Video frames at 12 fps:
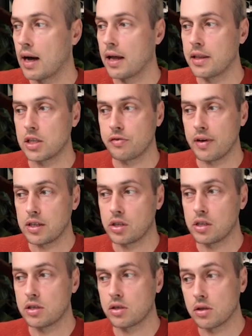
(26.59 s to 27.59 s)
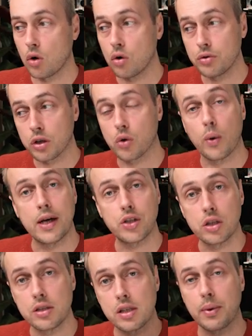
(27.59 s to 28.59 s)
And this fetches all the
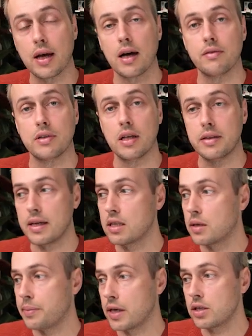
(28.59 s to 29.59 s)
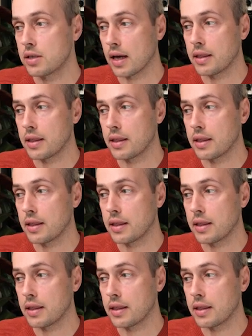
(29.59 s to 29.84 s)
questions that we have in the database